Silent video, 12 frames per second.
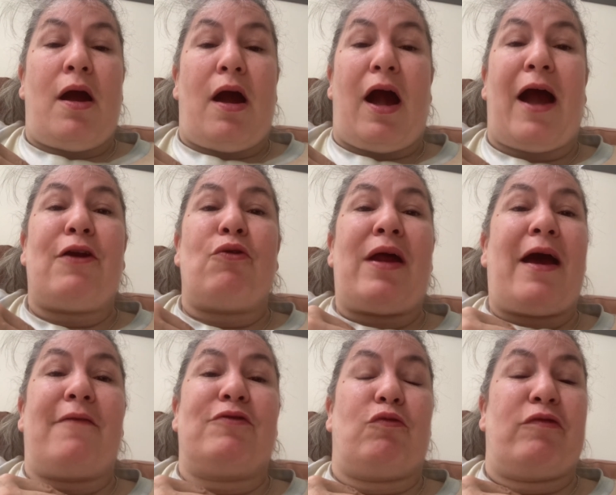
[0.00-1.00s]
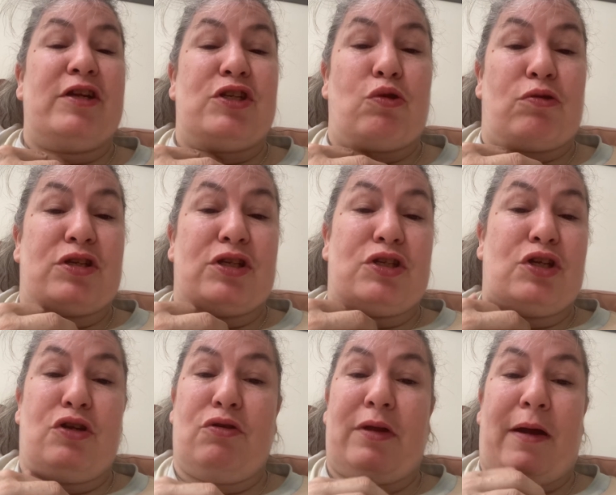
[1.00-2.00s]
I don't have the resources to
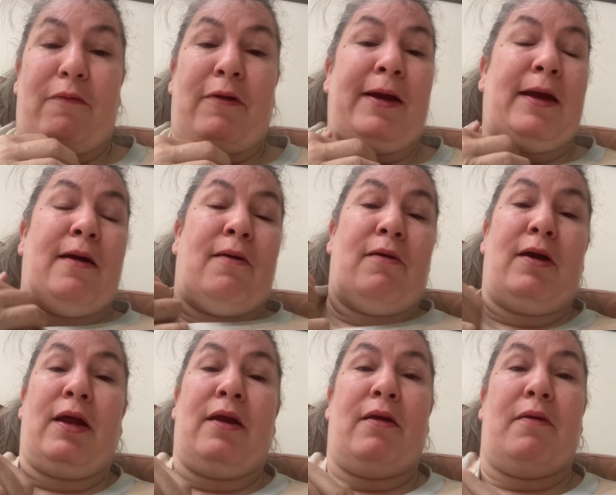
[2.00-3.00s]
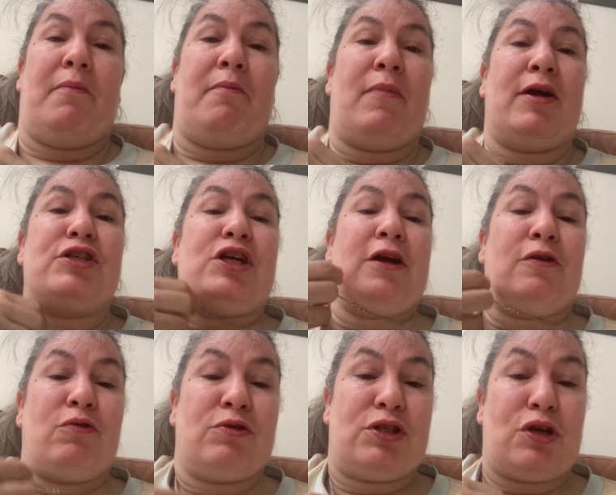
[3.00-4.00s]
do that right now. And my
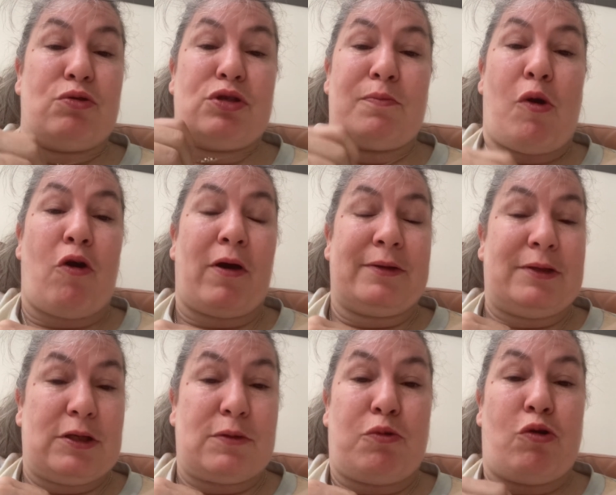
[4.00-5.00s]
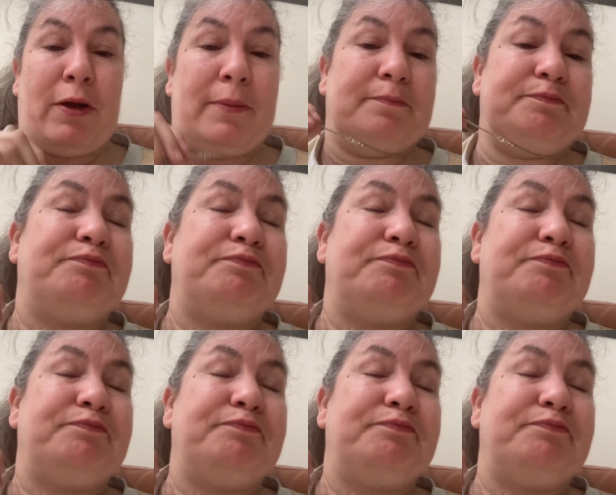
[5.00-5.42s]
channel is so small at this point.